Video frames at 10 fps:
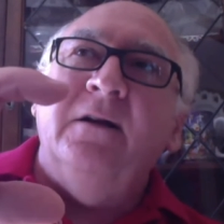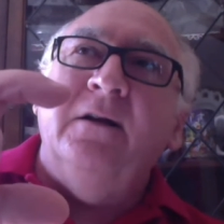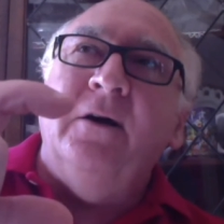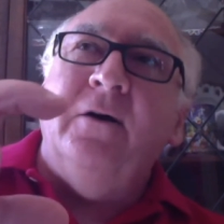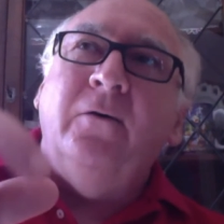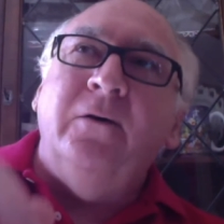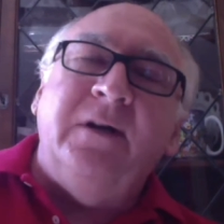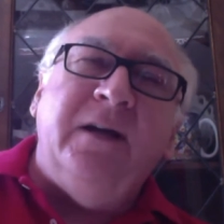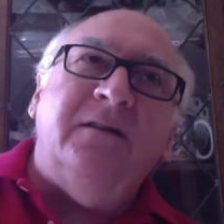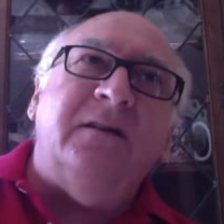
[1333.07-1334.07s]
go and
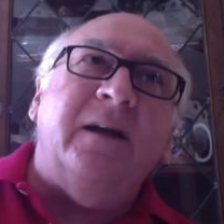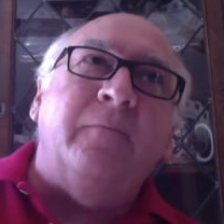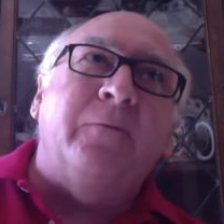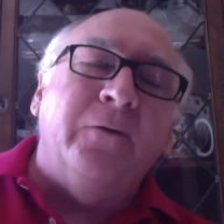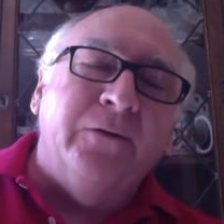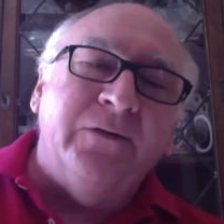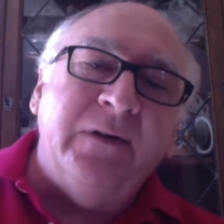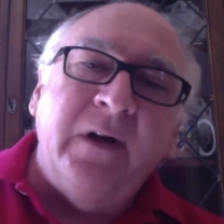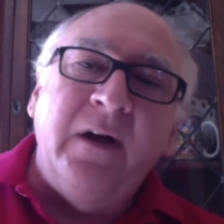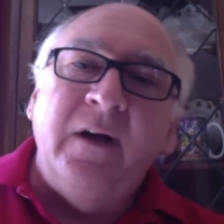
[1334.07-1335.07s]
take samples
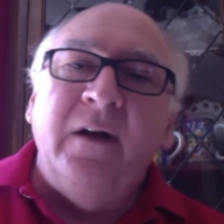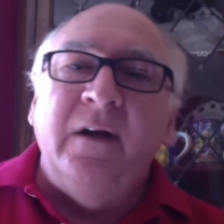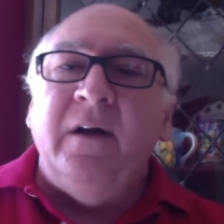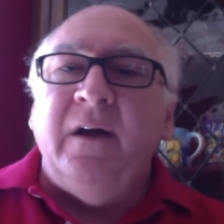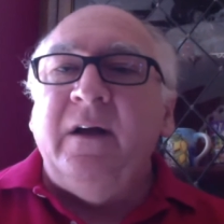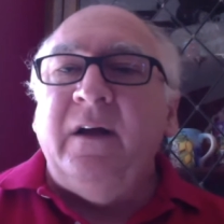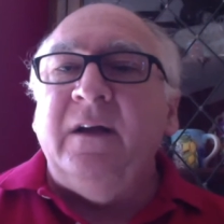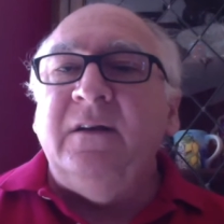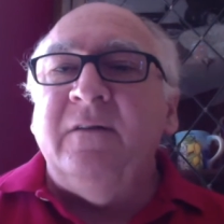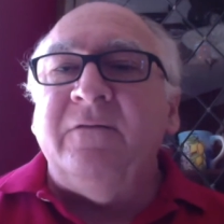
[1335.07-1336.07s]

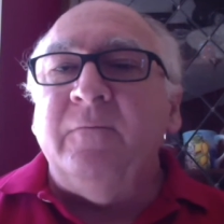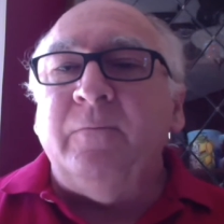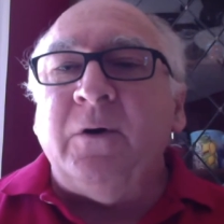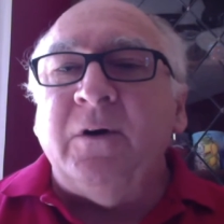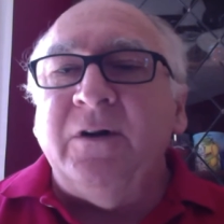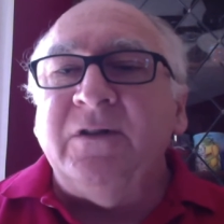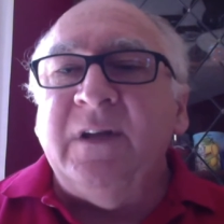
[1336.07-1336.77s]
at different parts.